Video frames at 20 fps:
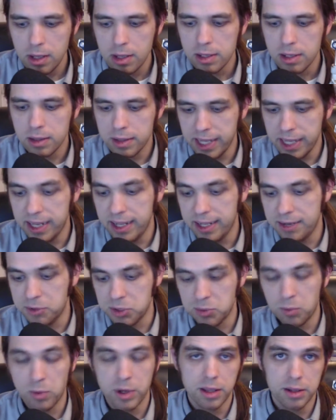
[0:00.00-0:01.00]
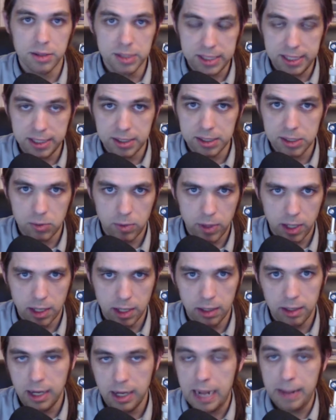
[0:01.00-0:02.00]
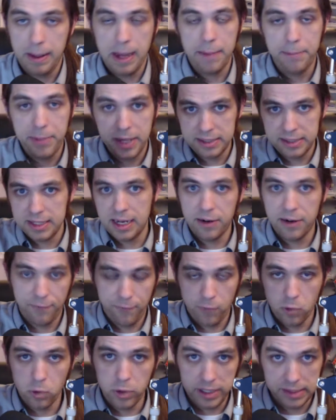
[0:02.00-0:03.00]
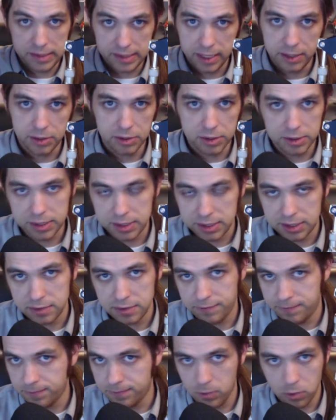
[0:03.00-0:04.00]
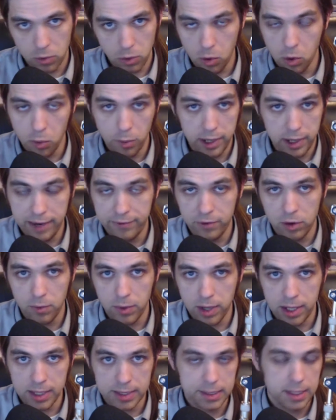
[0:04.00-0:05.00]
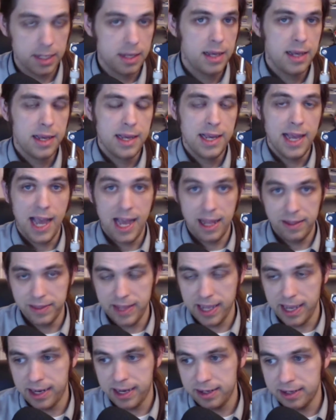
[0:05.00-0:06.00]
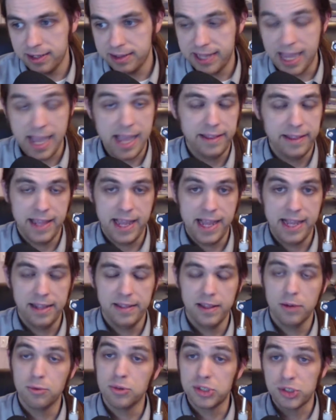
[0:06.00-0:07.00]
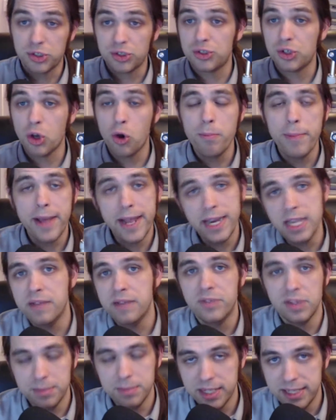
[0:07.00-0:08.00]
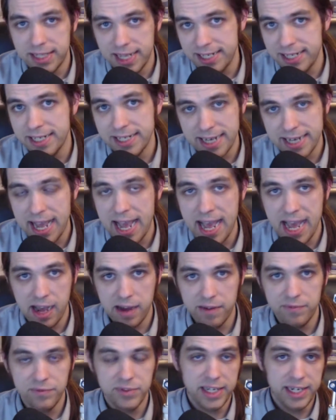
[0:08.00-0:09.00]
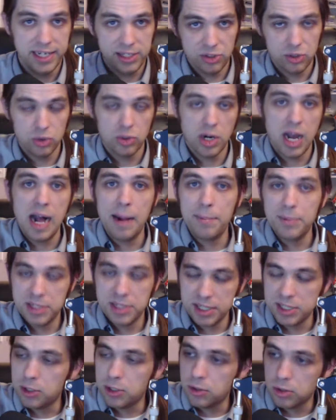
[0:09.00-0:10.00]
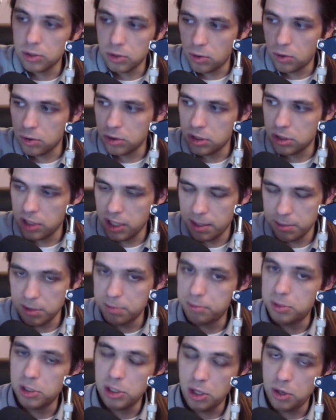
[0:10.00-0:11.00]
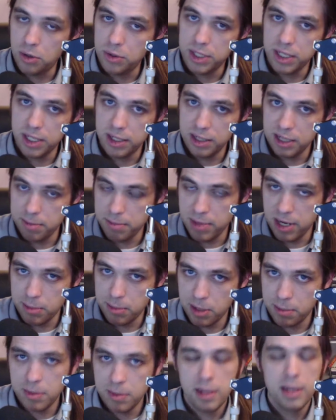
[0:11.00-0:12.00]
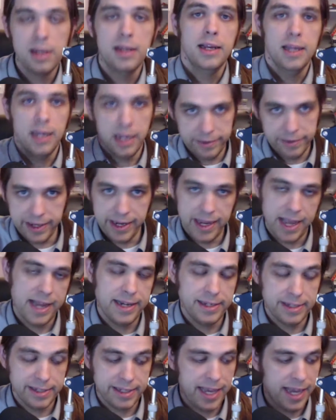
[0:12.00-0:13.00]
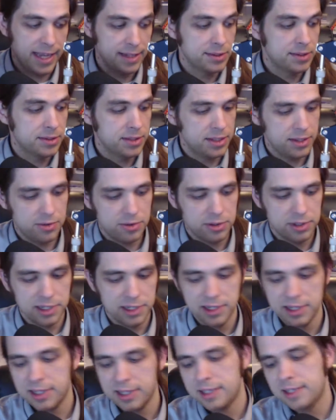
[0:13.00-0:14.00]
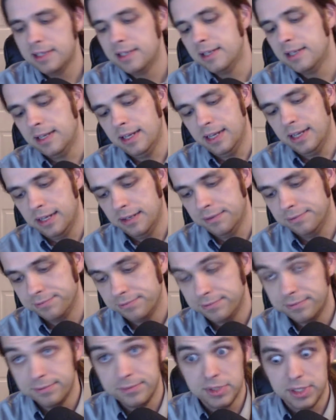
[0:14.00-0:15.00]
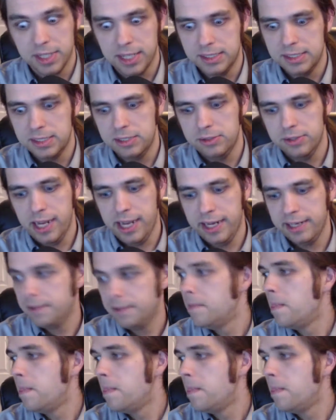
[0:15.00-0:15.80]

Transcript: It was one of those deals where I picked out 40 singles or whatever it was, and then there were so many of them that they didn't have that it dropped the total order number below the minimum, and they had to cancel the order. So that's a drag.